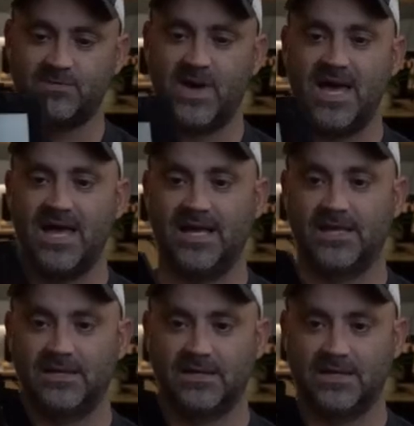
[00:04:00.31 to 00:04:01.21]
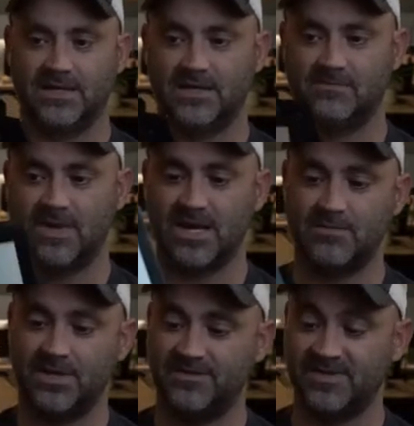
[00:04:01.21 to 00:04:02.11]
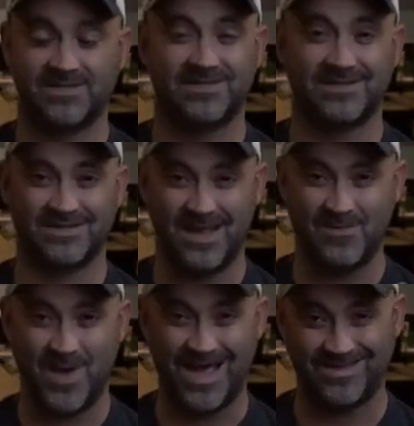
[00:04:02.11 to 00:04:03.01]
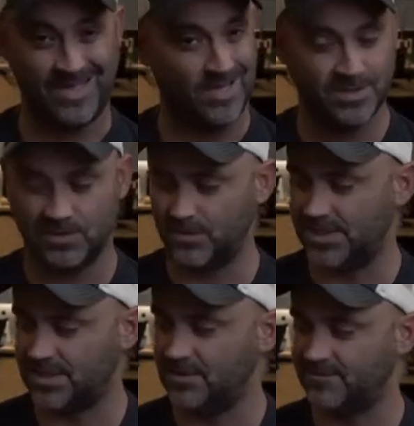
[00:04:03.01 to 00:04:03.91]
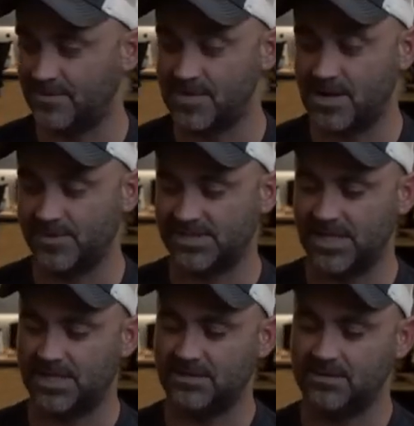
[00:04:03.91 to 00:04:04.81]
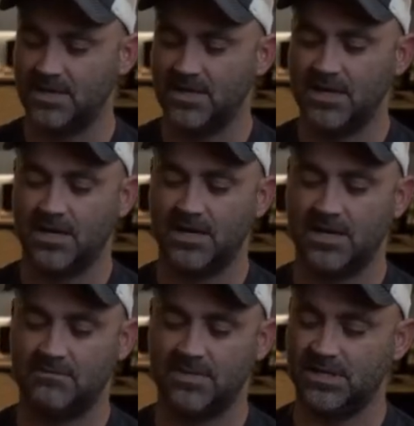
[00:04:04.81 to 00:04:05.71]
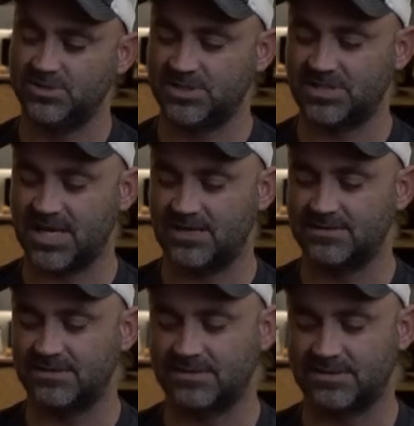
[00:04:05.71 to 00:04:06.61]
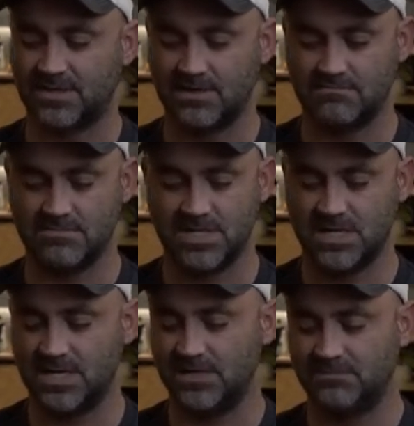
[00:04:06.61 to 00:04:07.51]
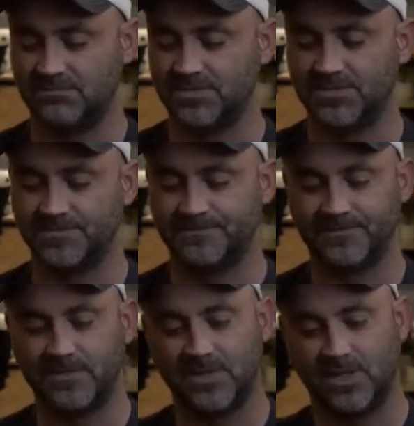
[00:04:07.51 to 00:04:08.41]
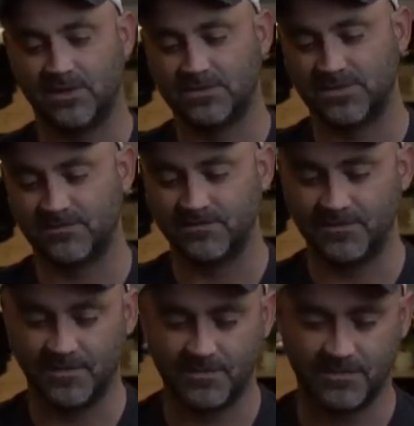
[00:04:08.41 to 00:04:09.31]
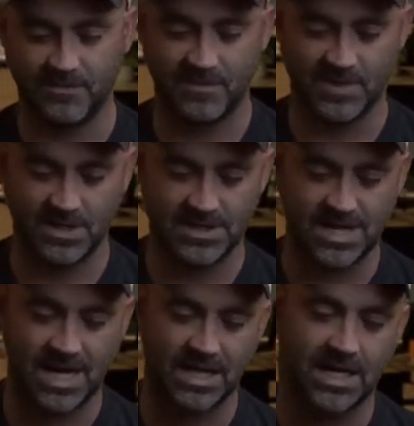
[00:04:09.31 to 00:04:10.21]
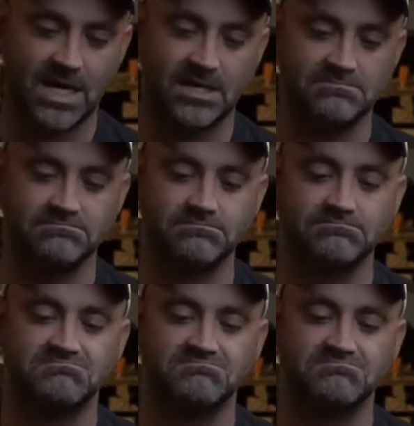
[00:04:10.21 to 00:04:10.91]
bag, and I believe this is the same bag they use in retail, if I'm not mistaken. Just has some, you know, some nylon